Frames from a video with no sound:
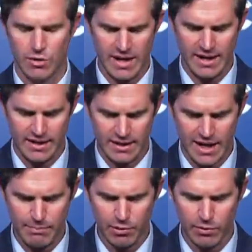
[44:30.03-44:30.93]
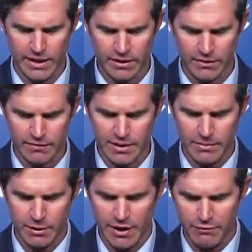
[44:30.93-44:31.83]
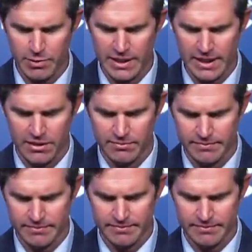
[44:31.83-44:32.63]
Okay, April Rickert, WFPL.